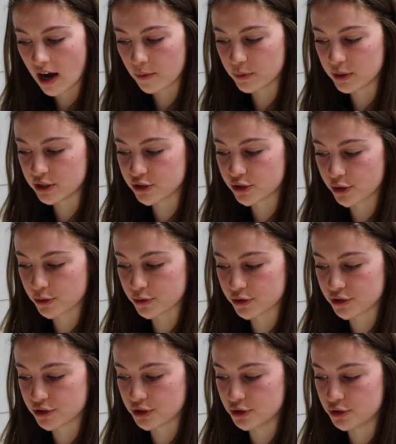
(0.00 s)
We
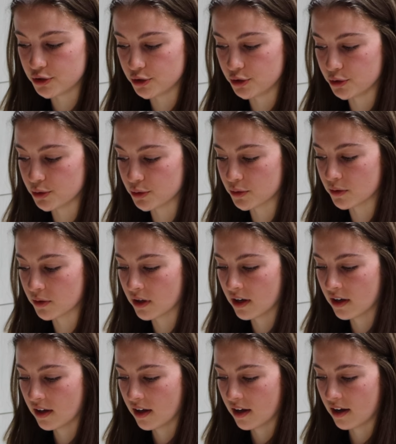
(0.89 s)
chose to do
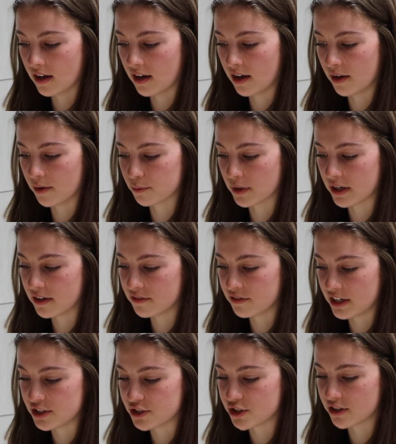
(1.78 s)
uh,
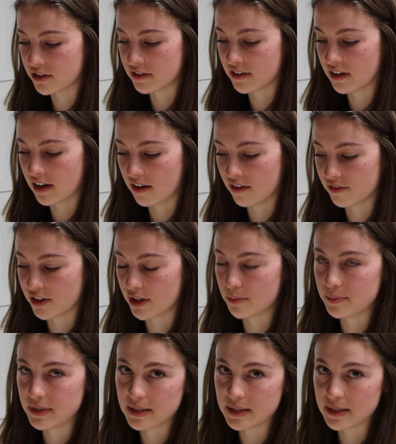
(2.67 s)
renovation of the